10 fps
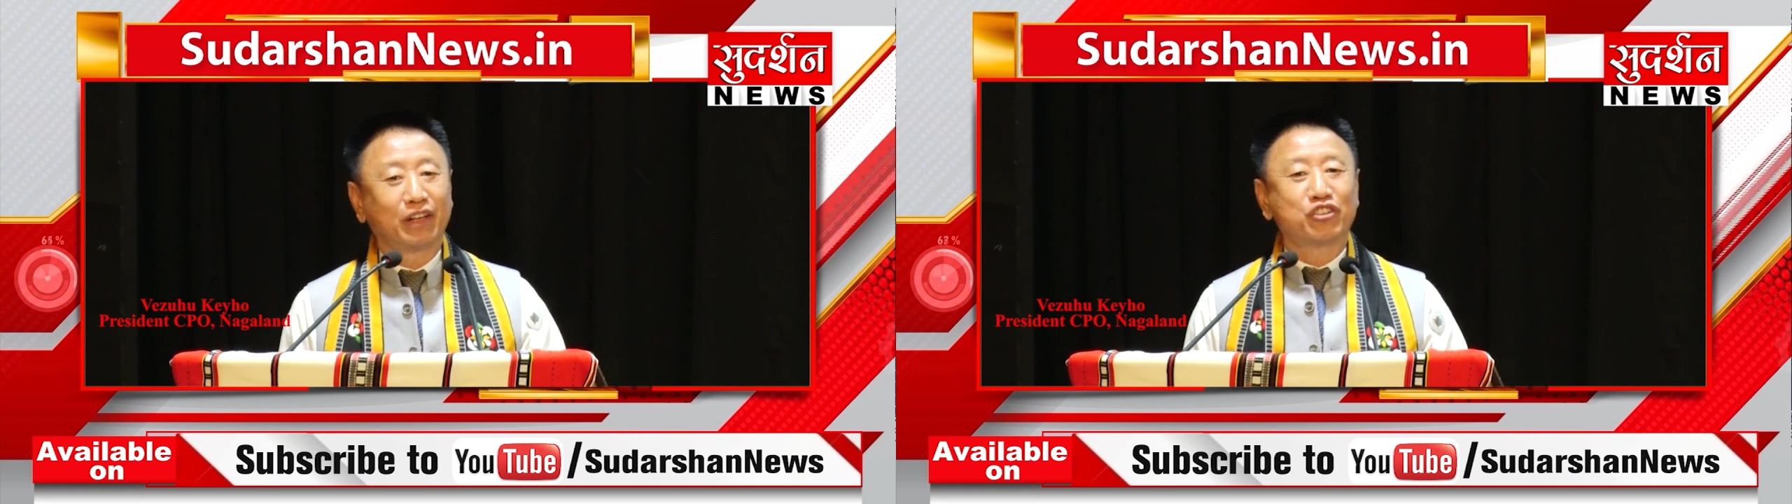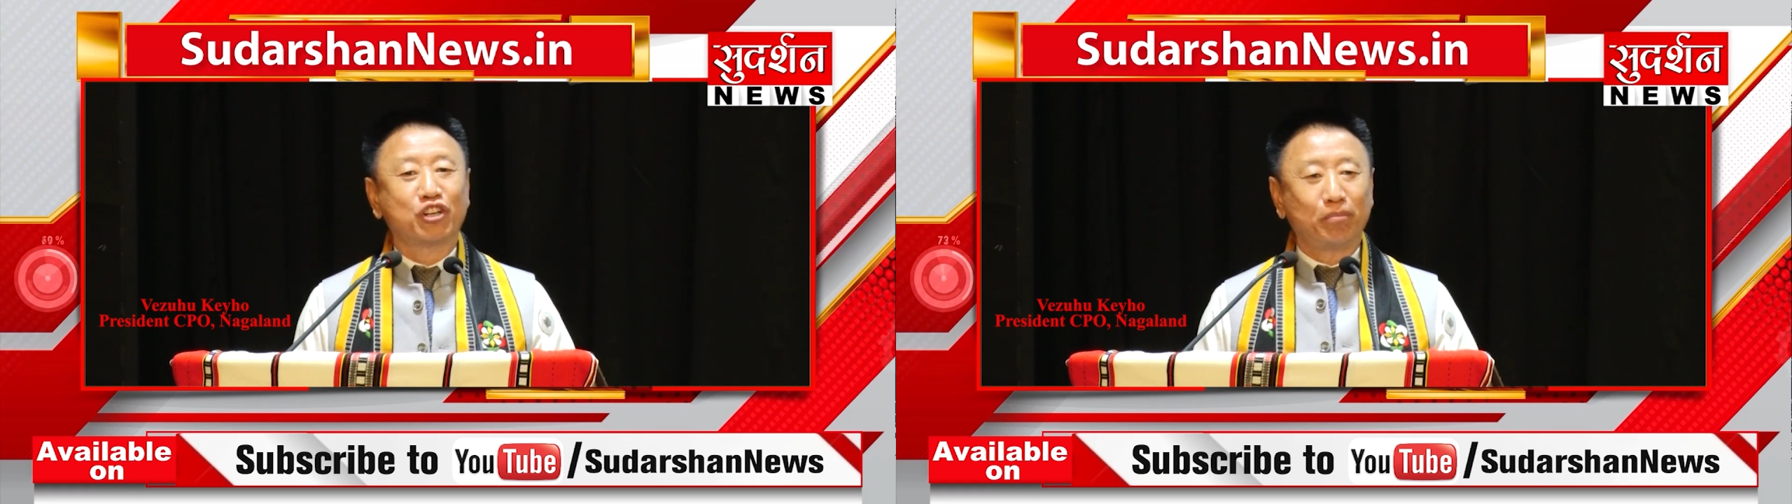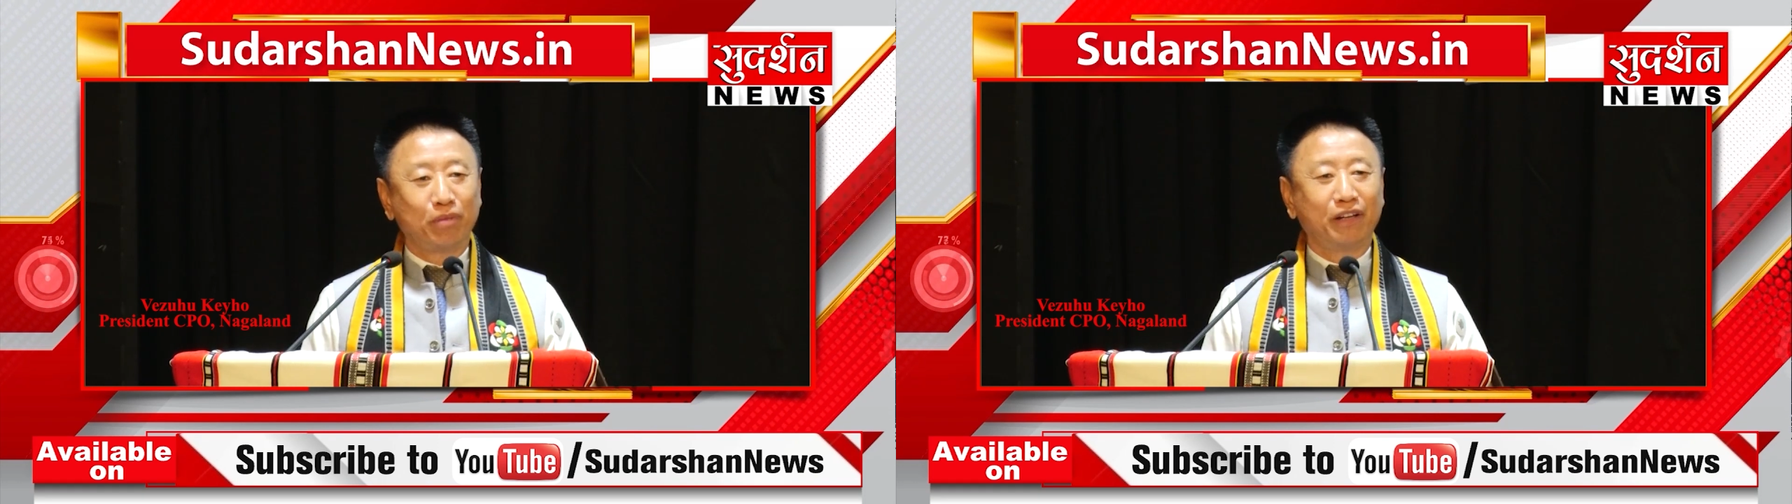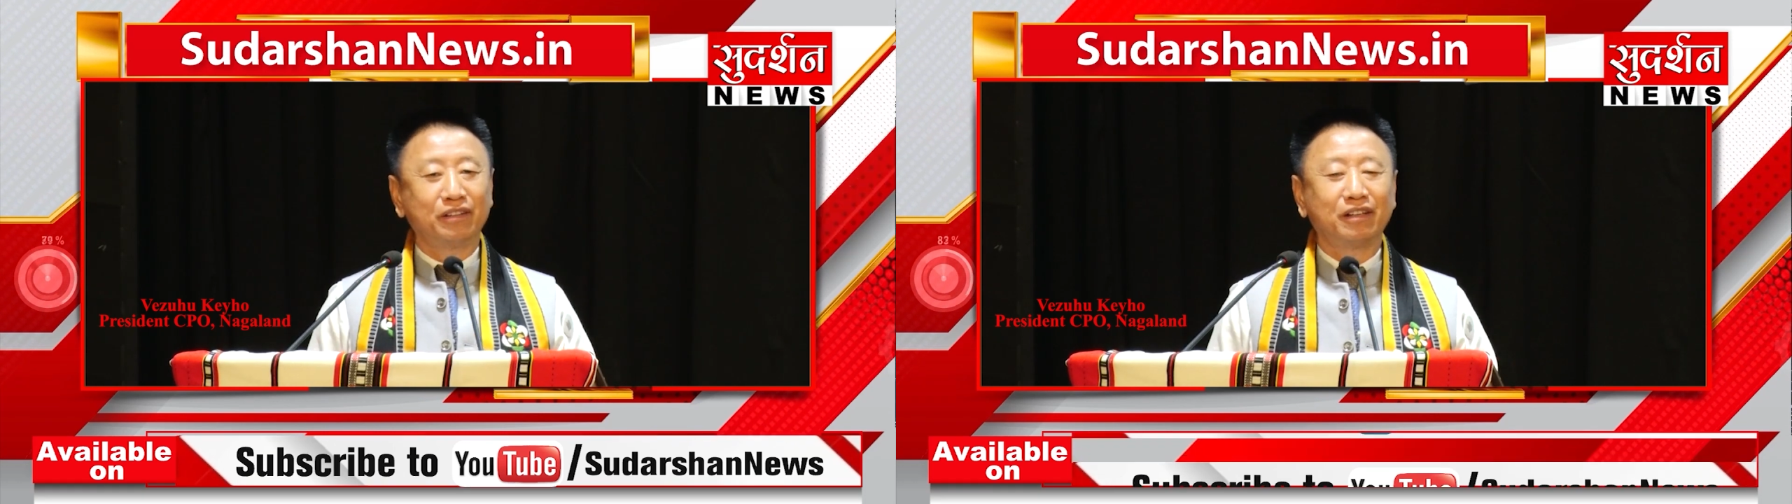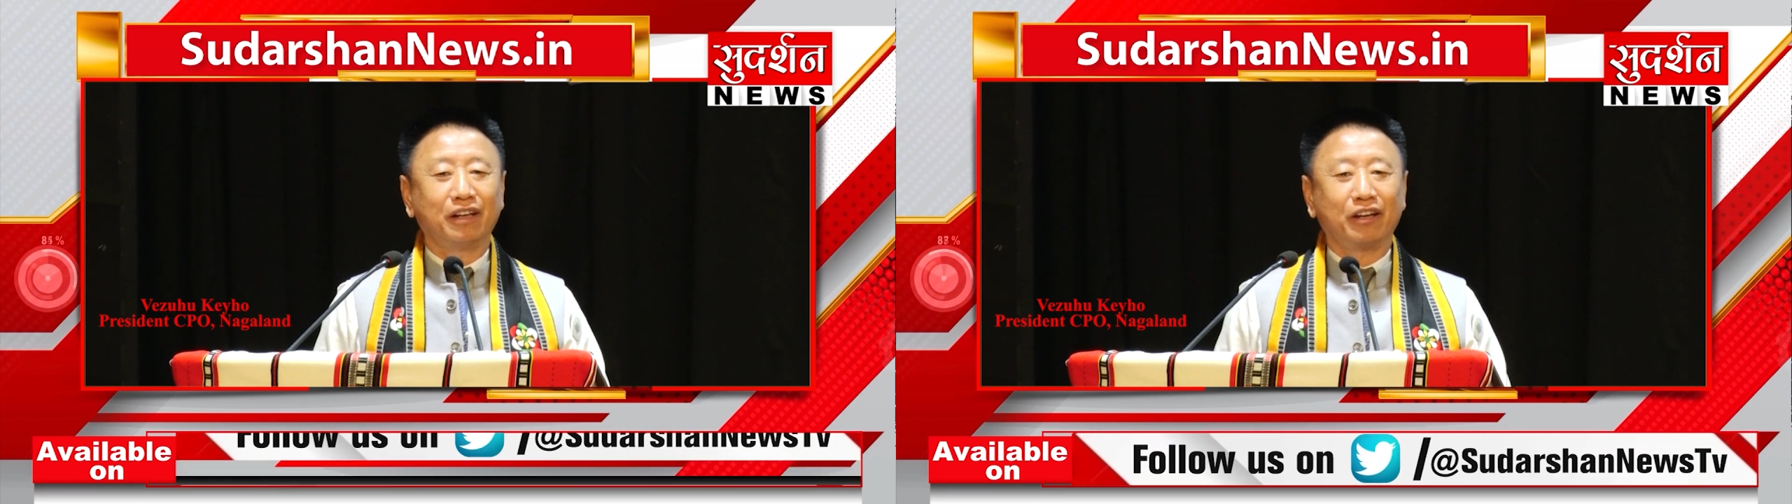
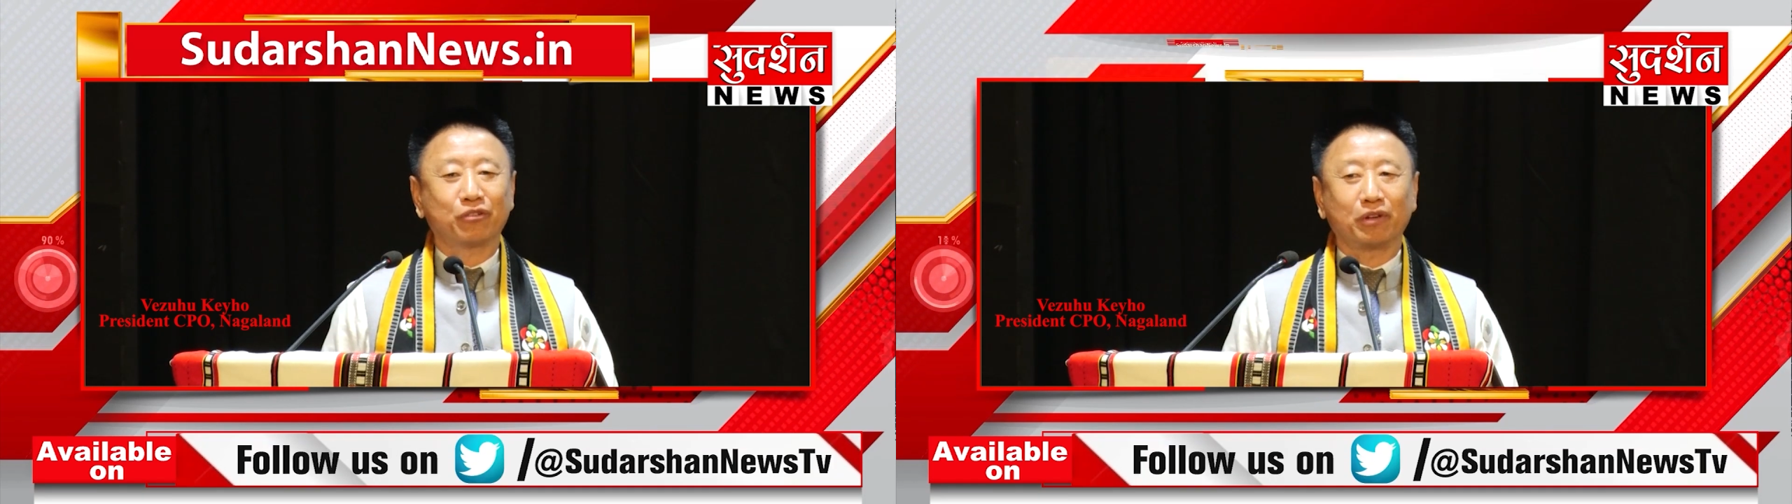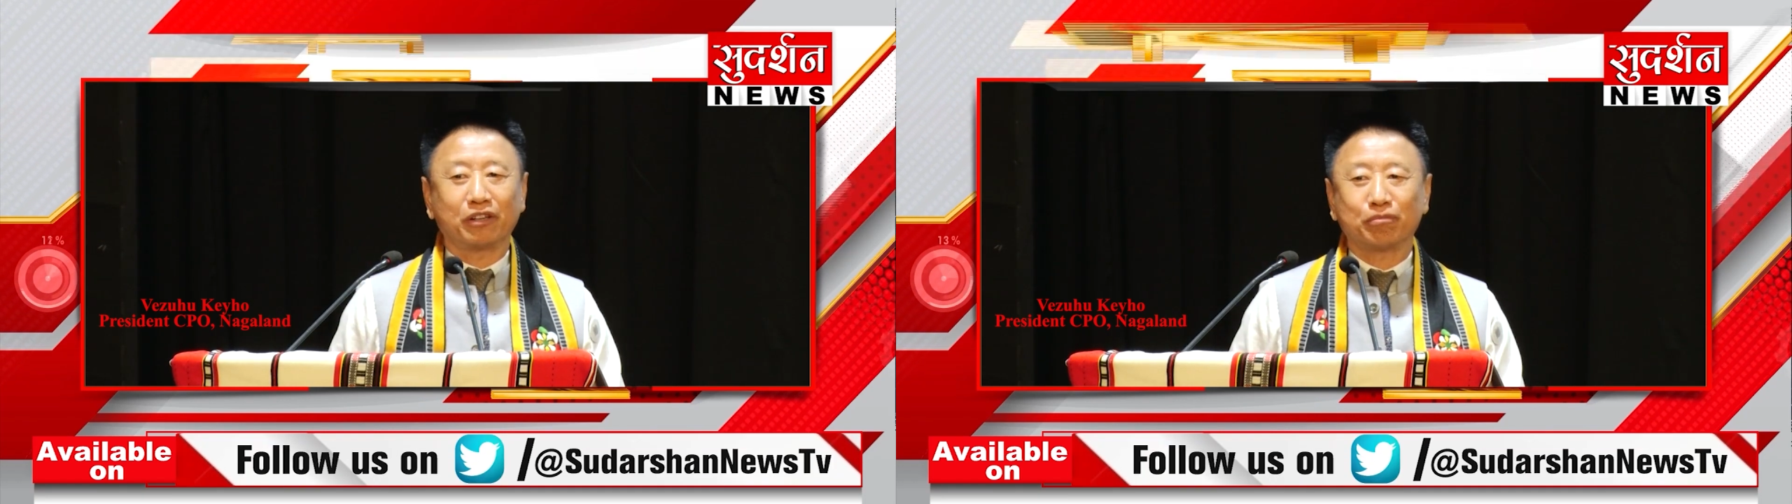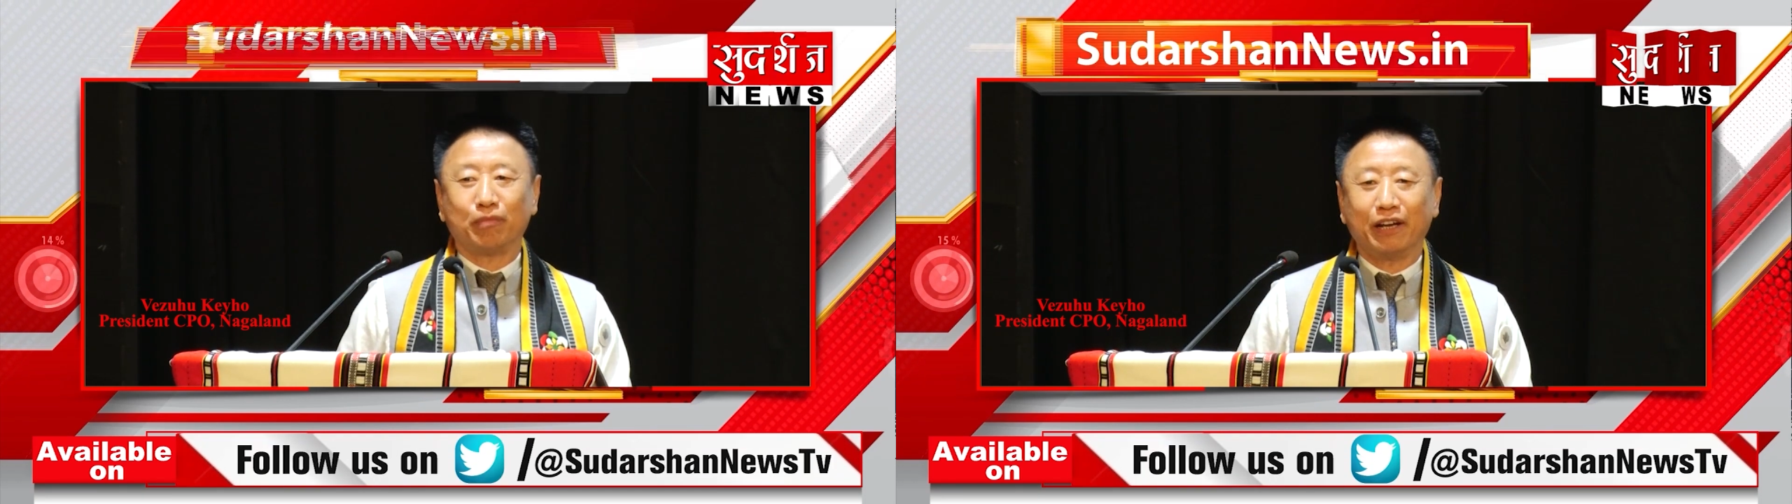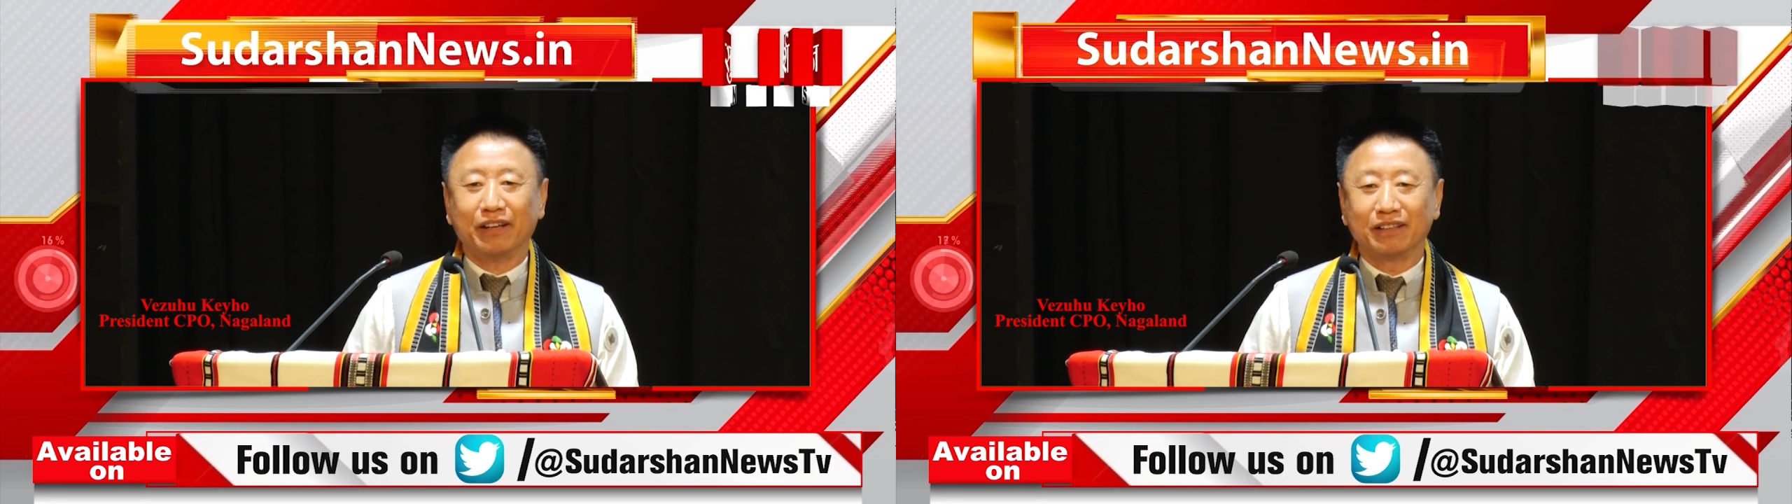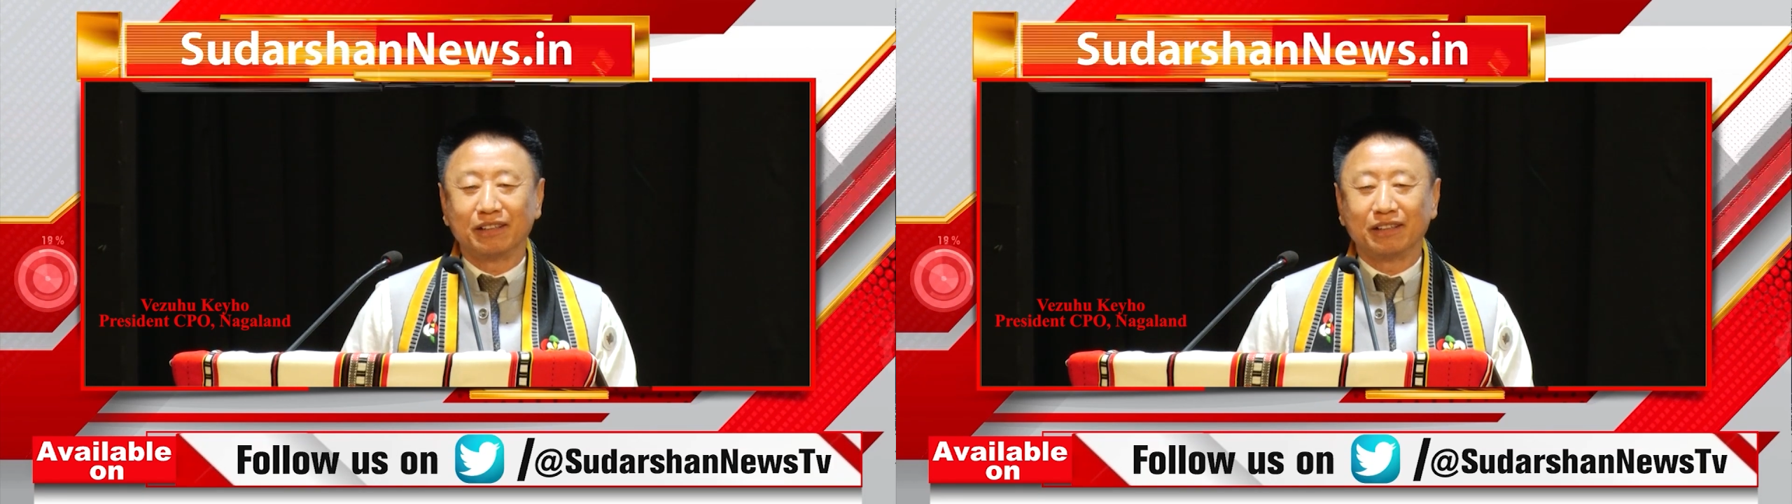chaplain as well as by